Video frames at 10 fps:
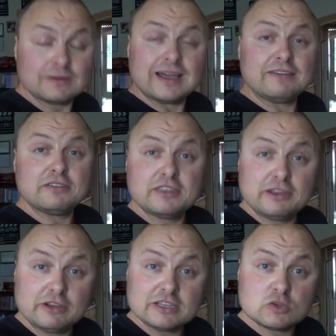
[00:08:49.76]
I have a
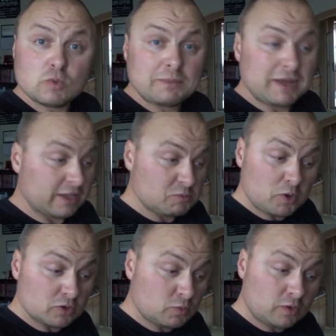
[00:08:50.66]
theory as to why my
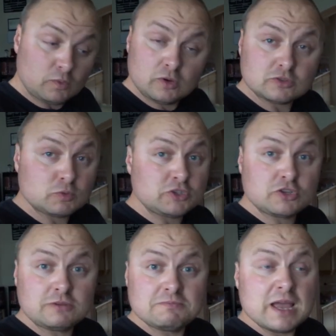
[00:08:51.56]
Xbox One won't switch
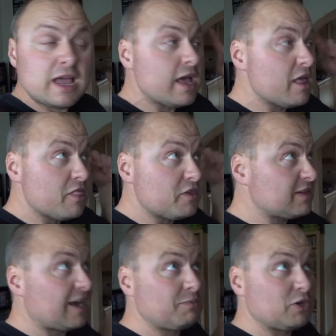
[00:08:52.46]
on. The
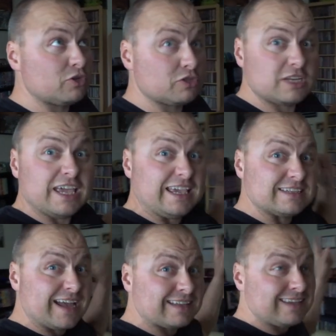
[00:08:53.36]
Cyber Ghost is at